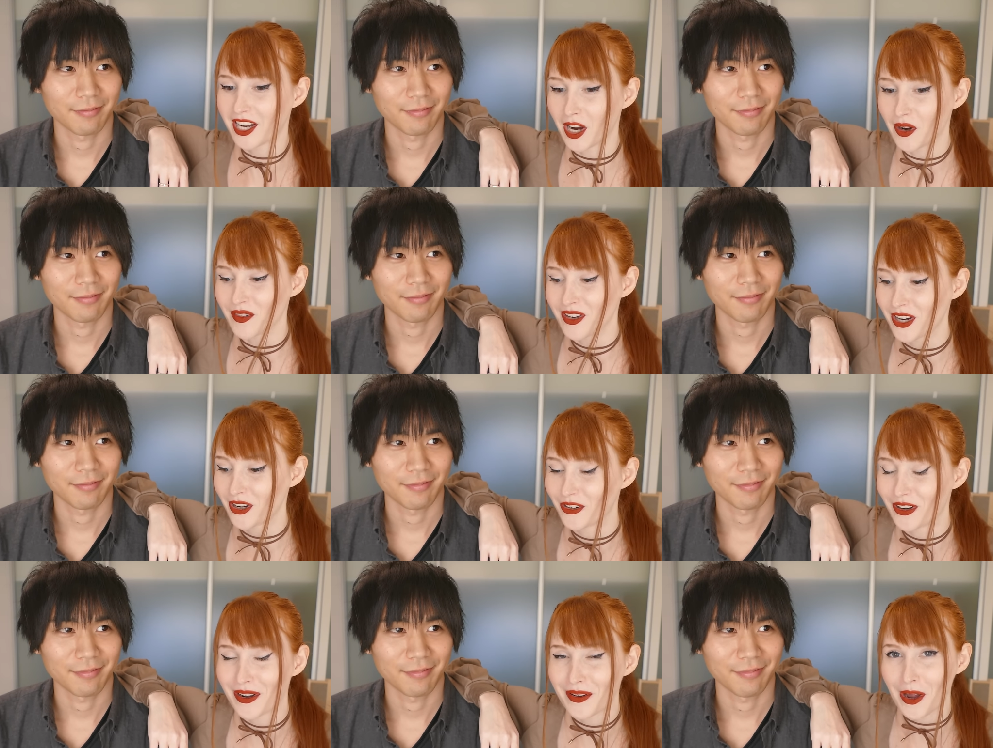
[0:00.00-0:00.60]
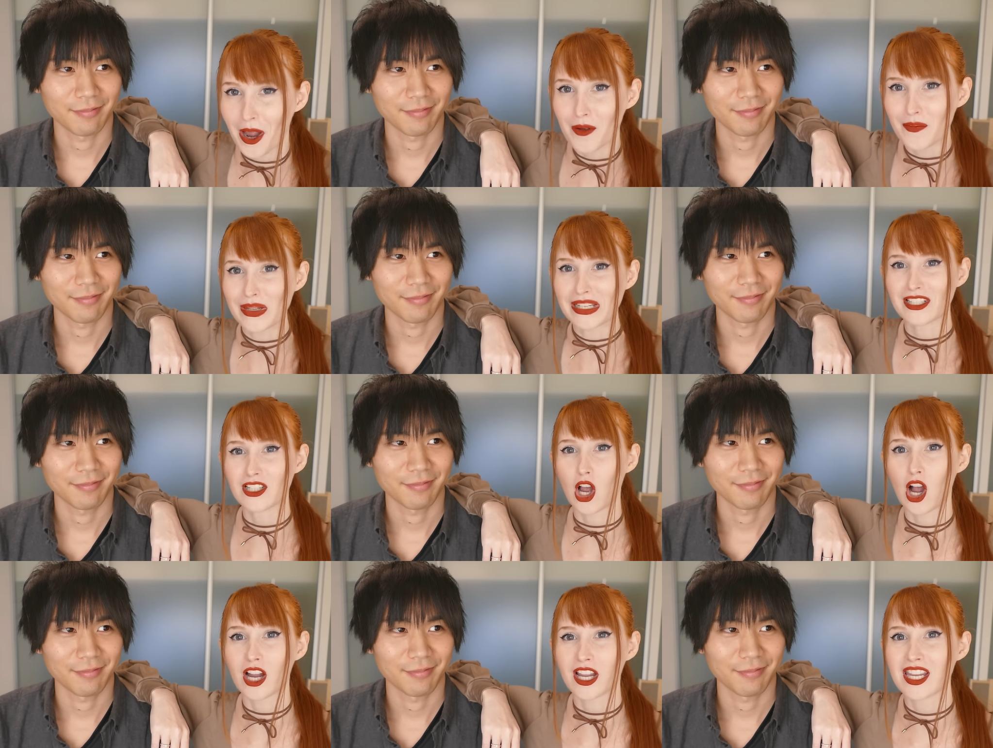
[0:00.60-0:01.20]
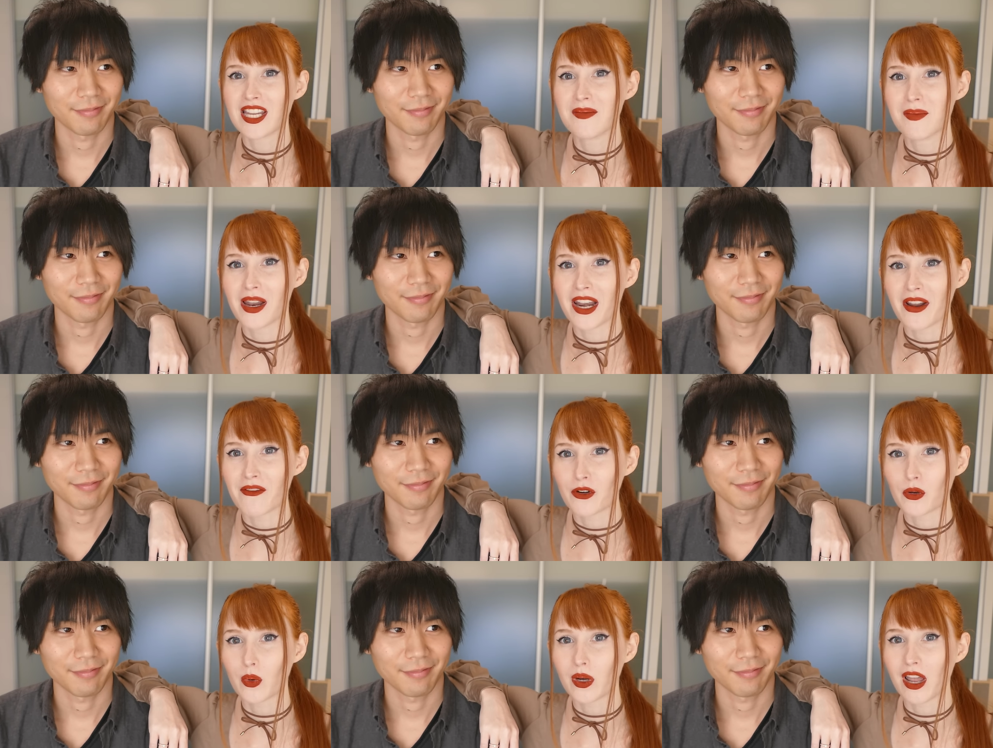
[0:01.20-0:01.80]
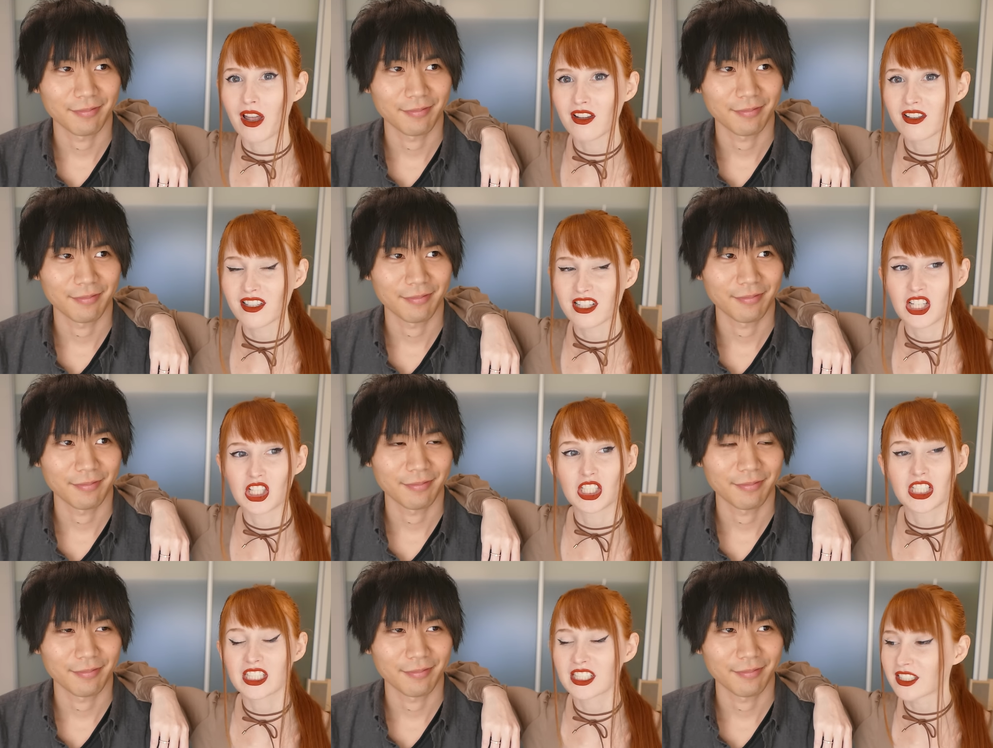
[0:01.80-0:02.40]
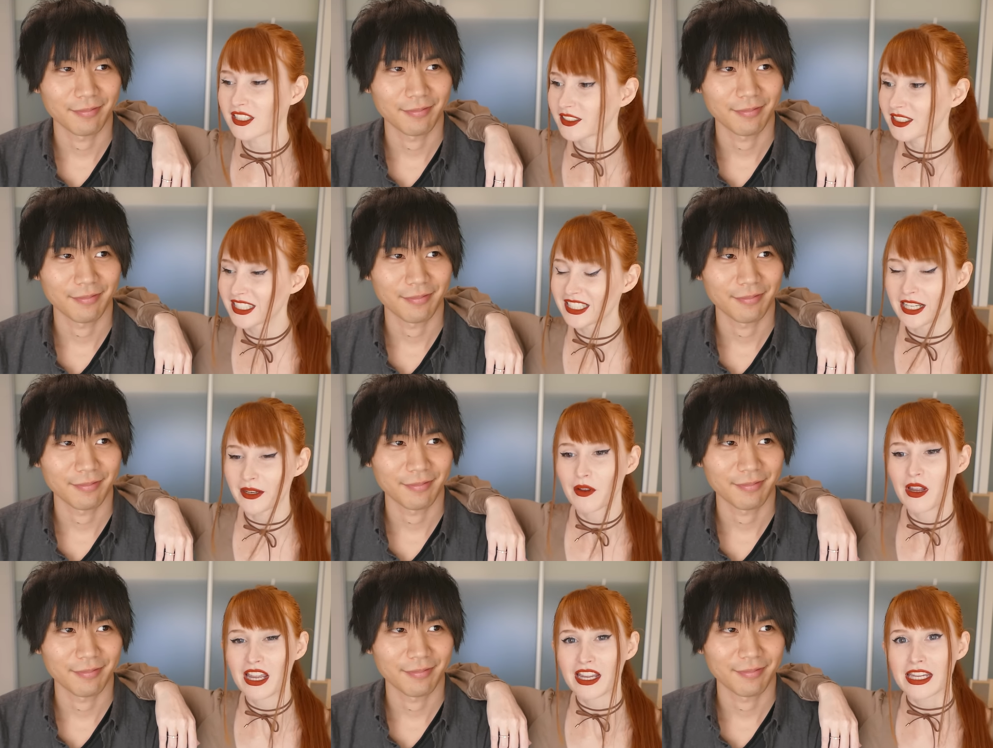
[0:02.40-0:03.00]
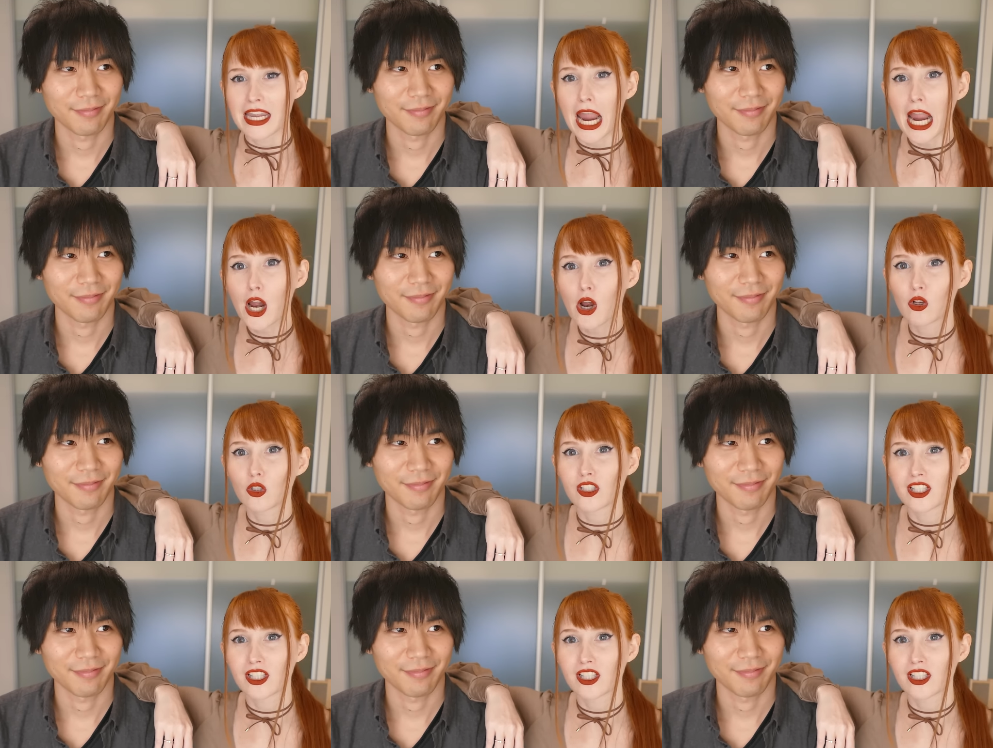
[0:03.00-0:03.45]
Speaker 1: coming up and talking about everyone else and you're like, Carol,